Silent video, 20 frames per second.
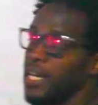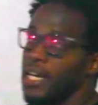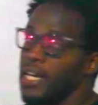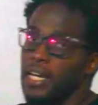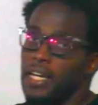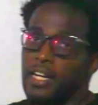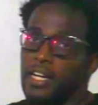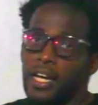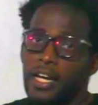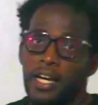
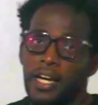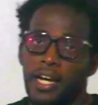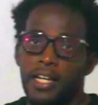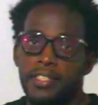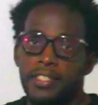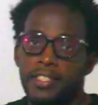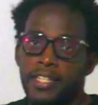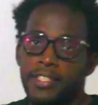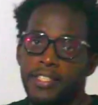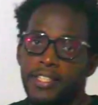
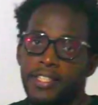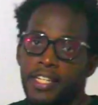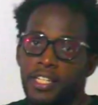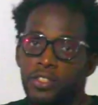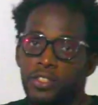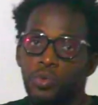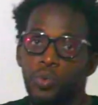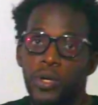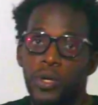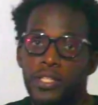Identical 1
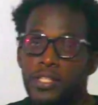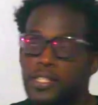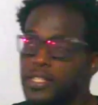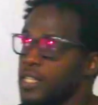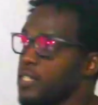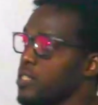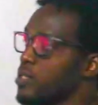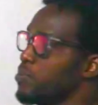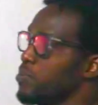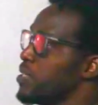
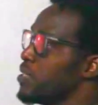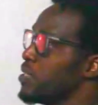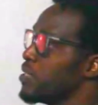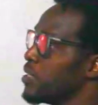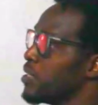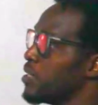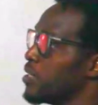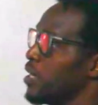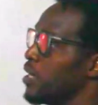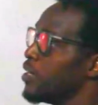centimeter
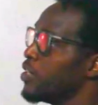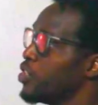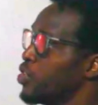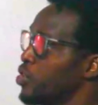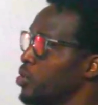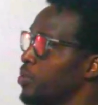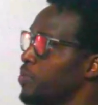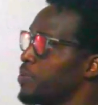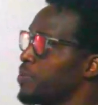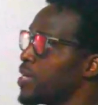cubes
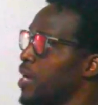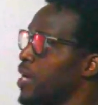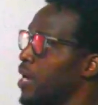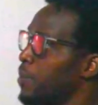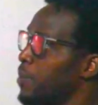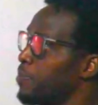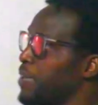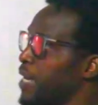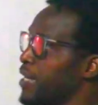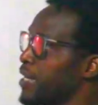are
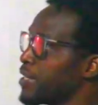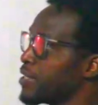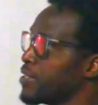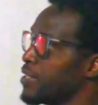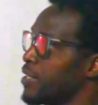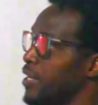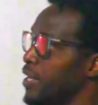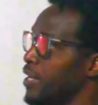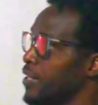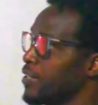packed
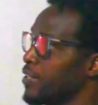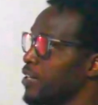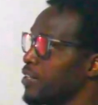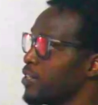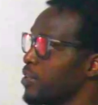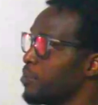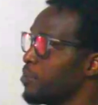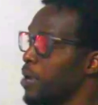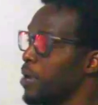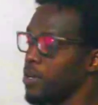in the
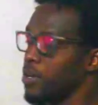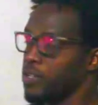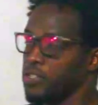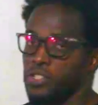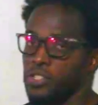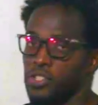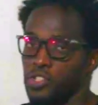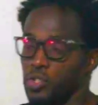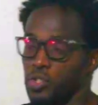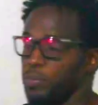box shown
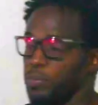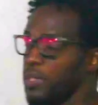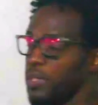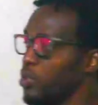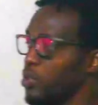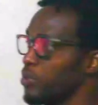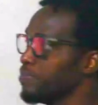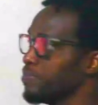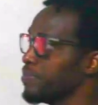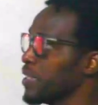below.
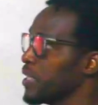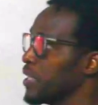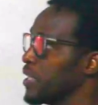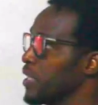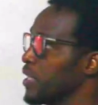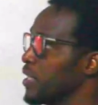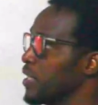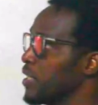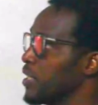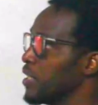
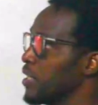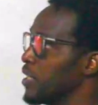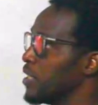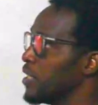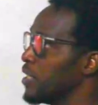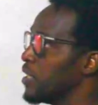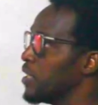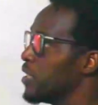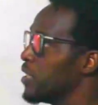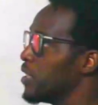
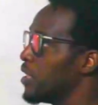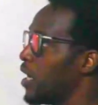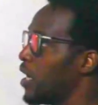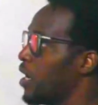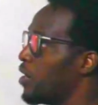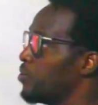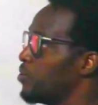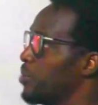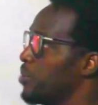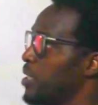How many
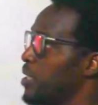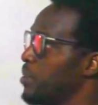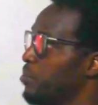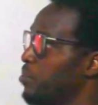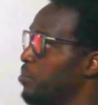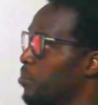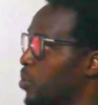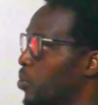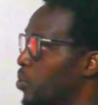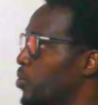
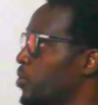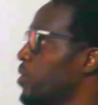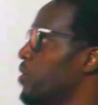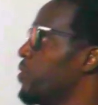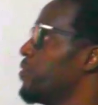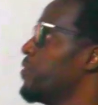more of these